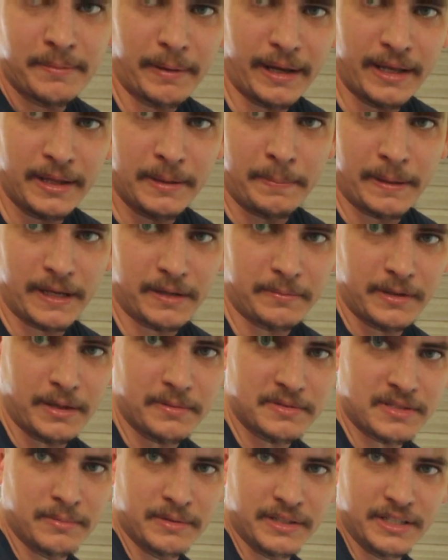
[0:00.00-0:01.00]
Bailey picked me
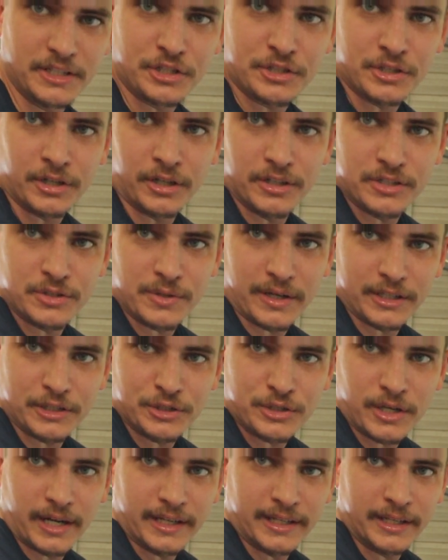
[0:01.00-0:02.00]
up some of these shirts so I could
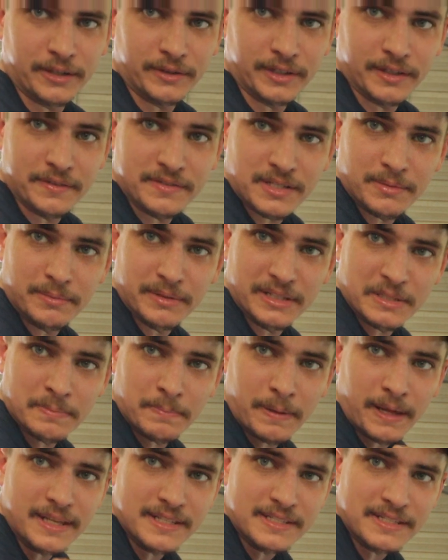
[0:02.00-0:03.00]
try to get rid of some of this
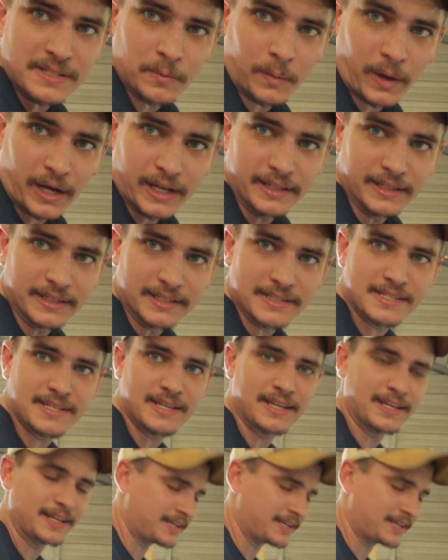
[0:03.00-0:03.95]
pasty whiteness.